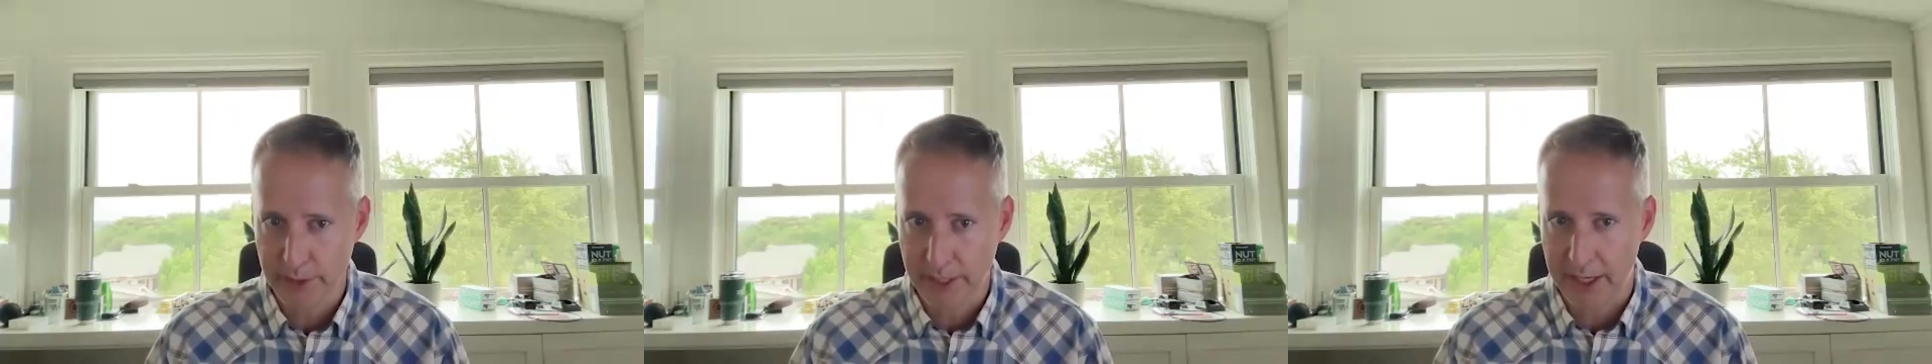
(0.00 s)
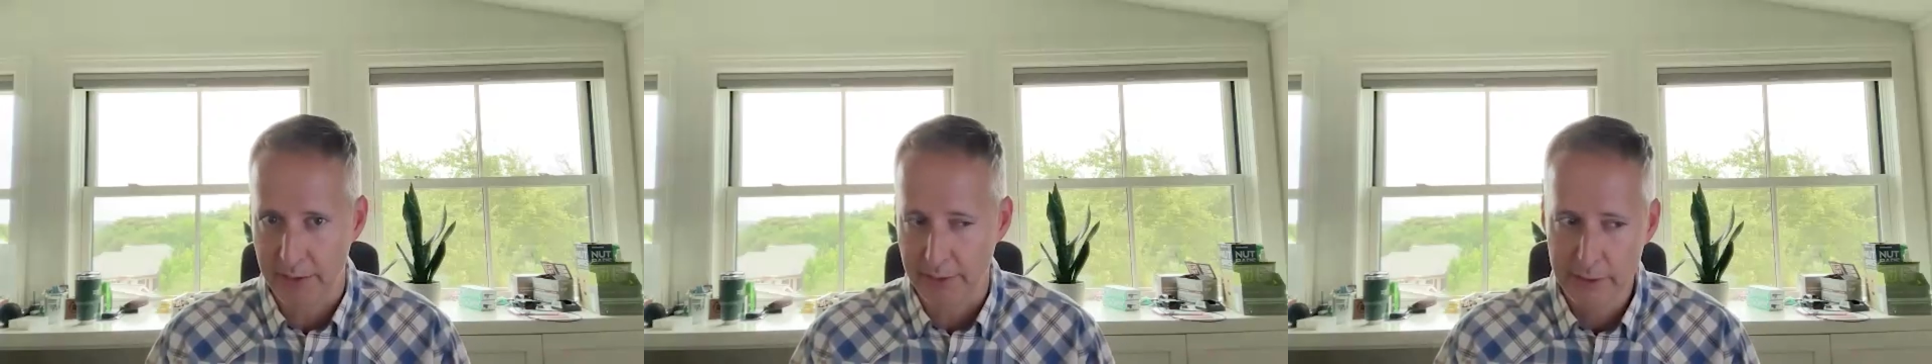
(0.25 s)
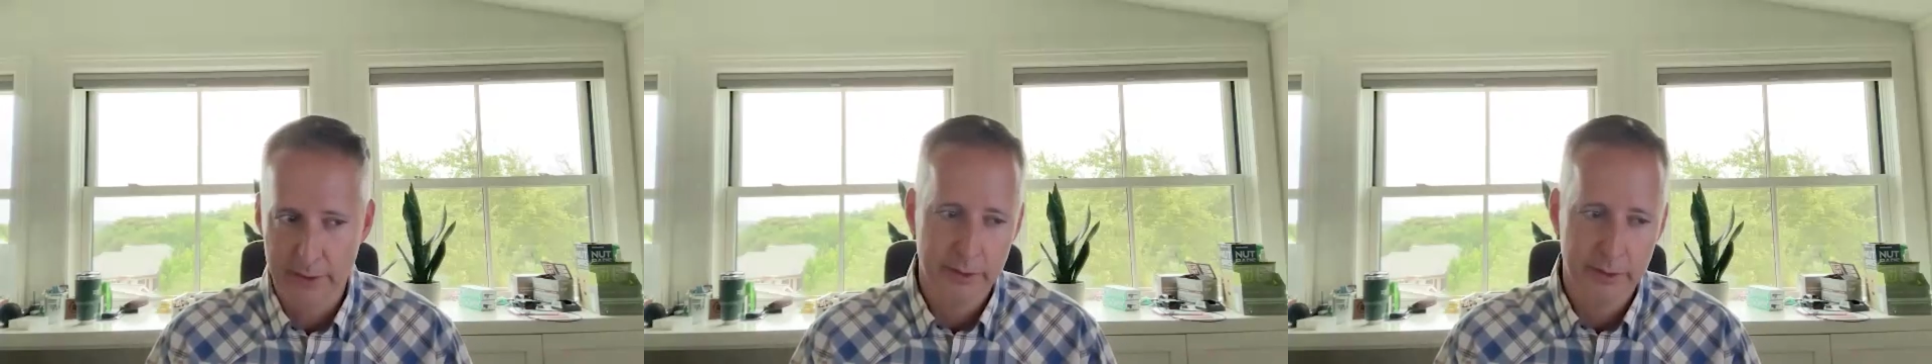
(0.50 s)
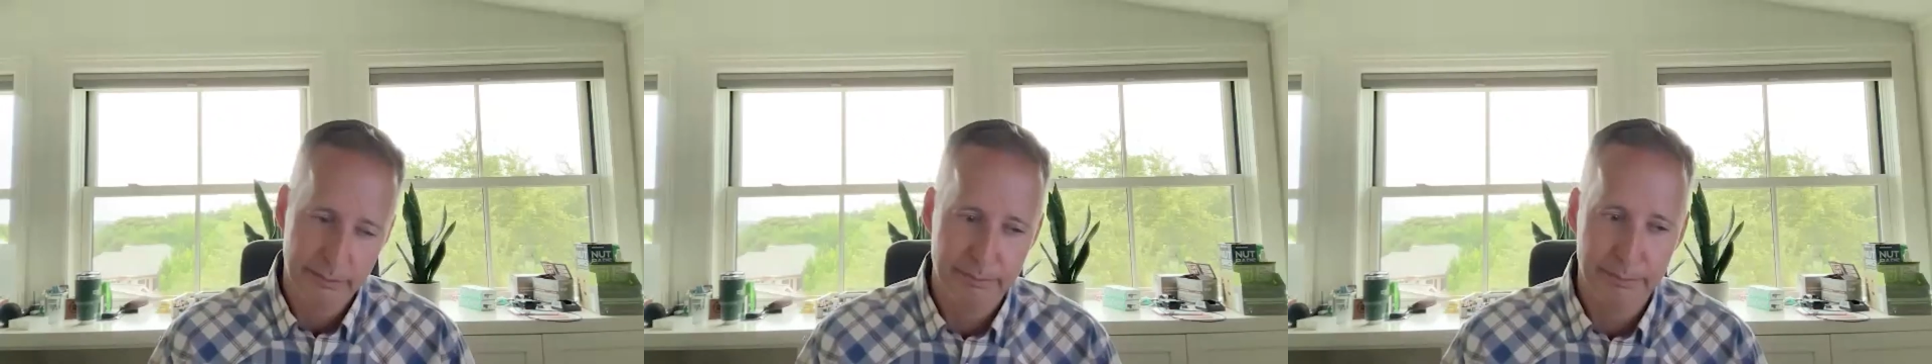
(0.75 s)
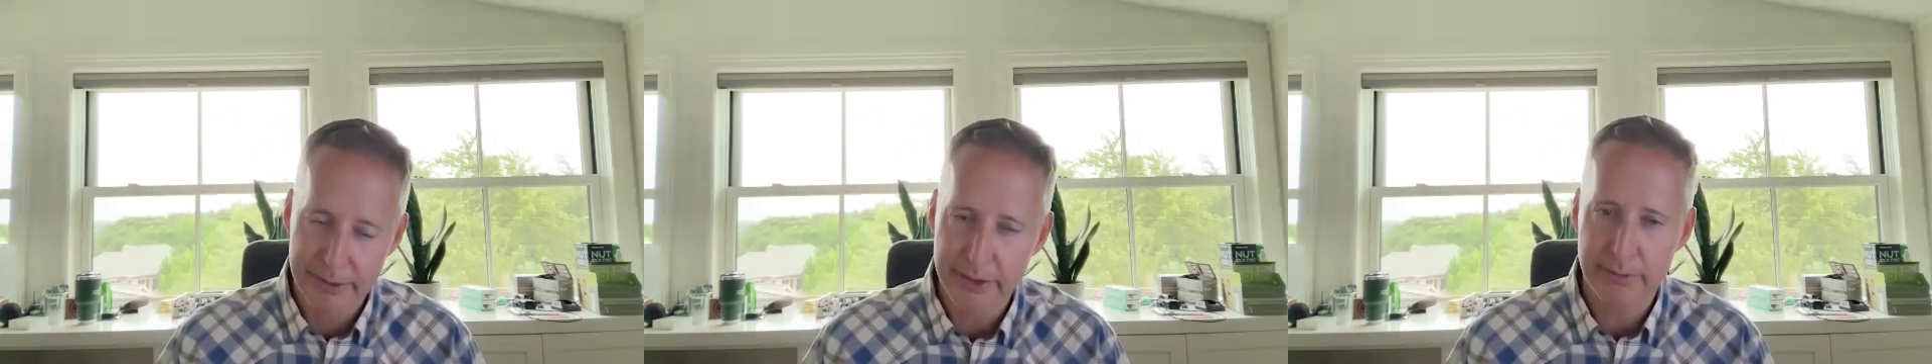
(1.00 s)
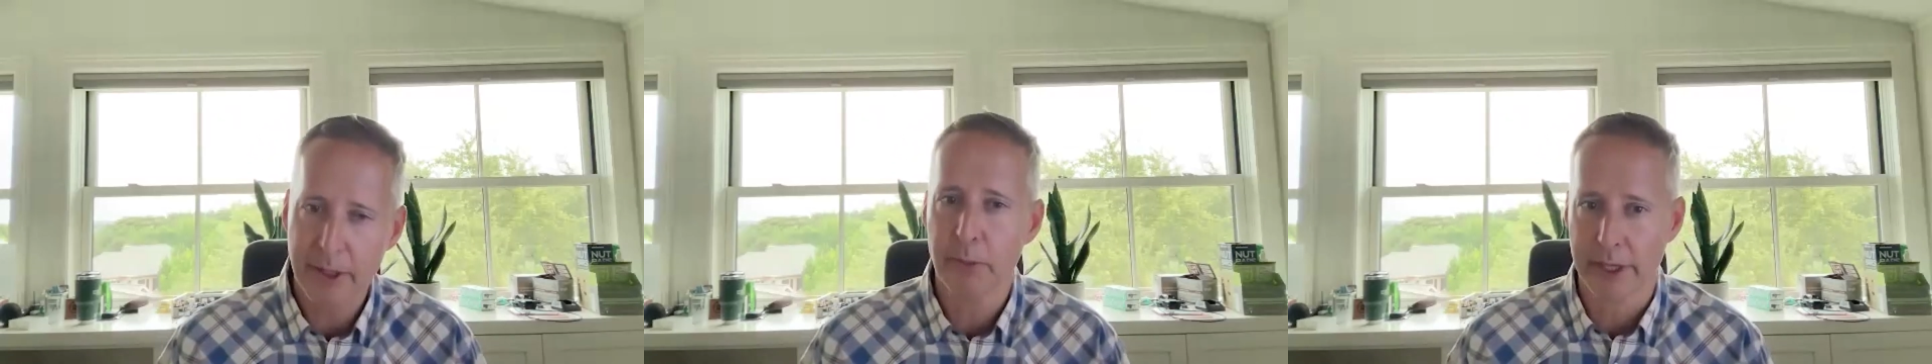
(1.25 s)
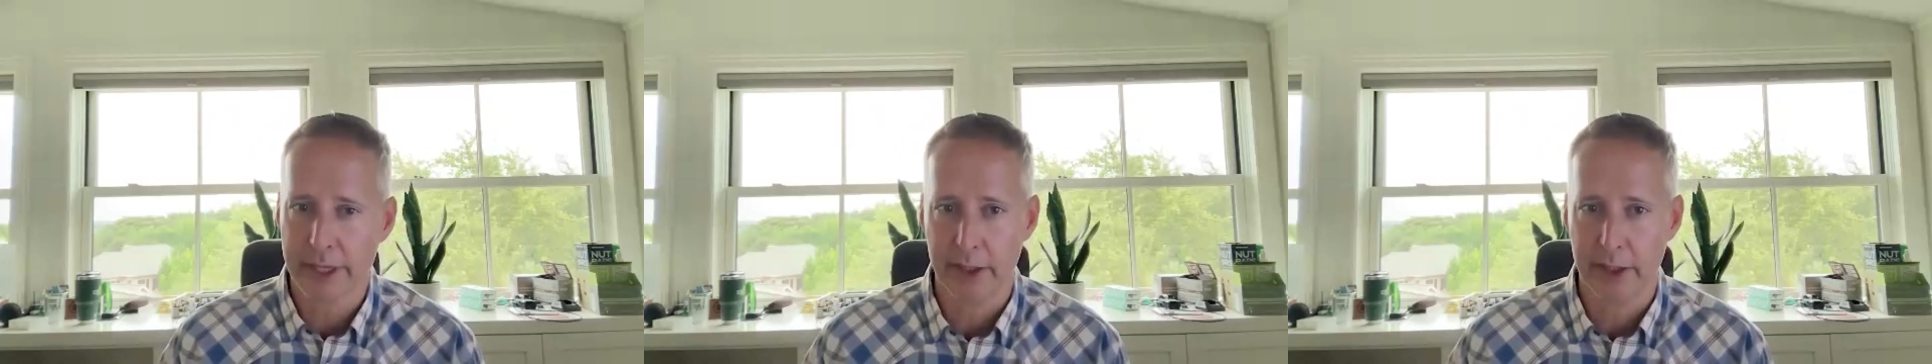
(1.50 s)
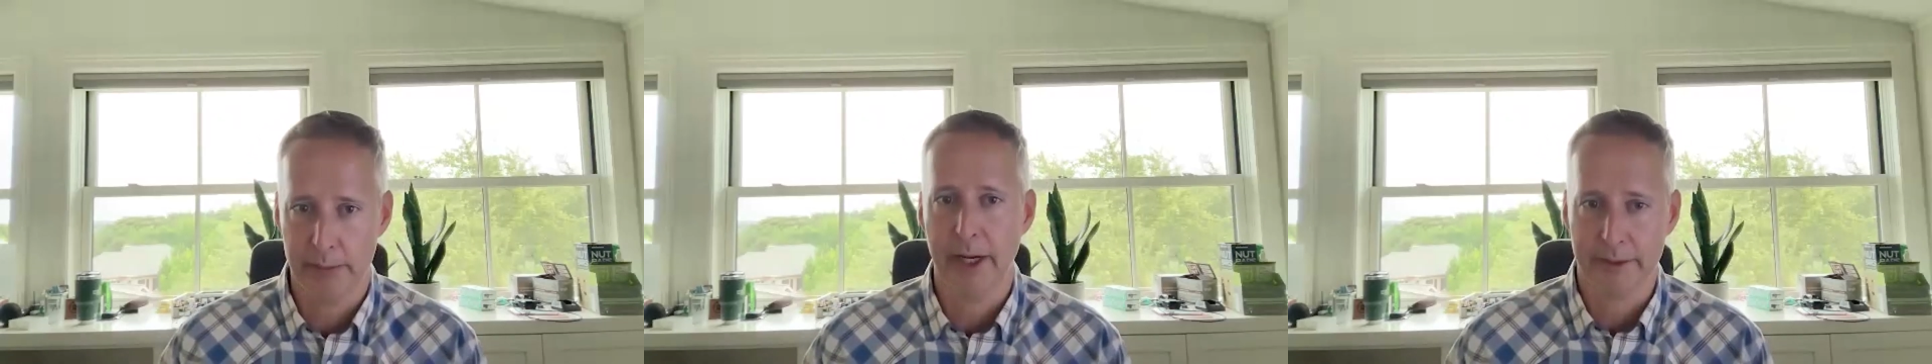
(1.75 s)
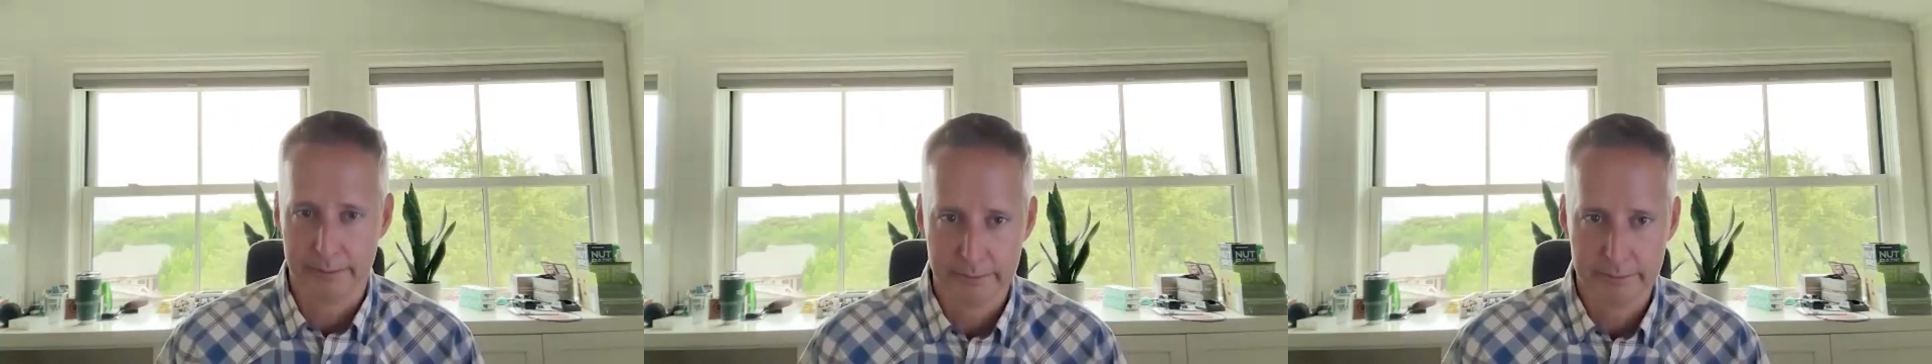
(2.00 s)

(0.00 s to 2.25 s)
out, but you might want to hear about it.